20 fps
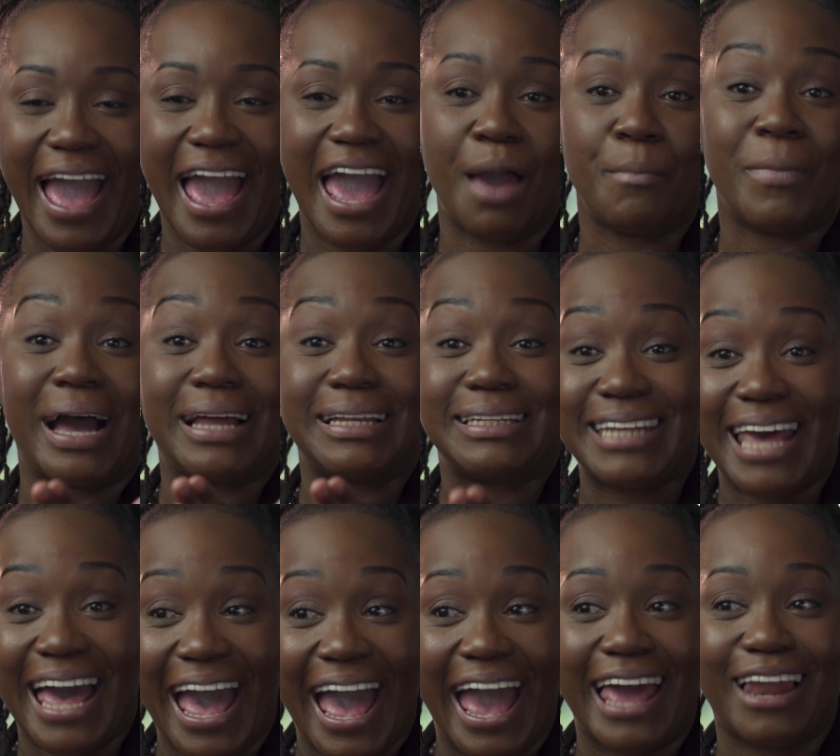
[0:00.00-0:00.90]
And my
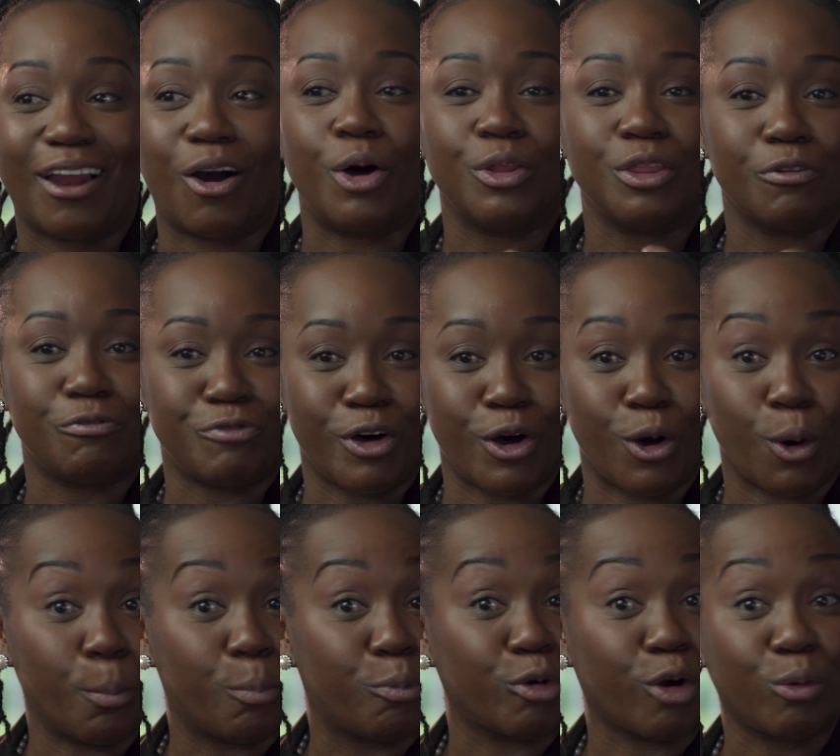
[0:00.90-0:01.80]
dad on the
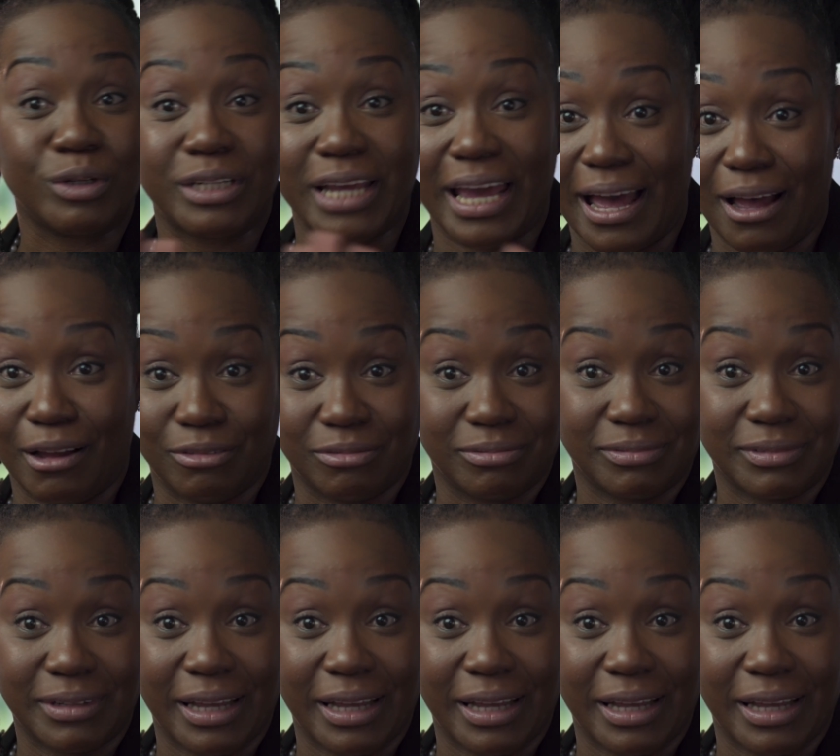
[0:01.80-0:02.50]
phone broke down.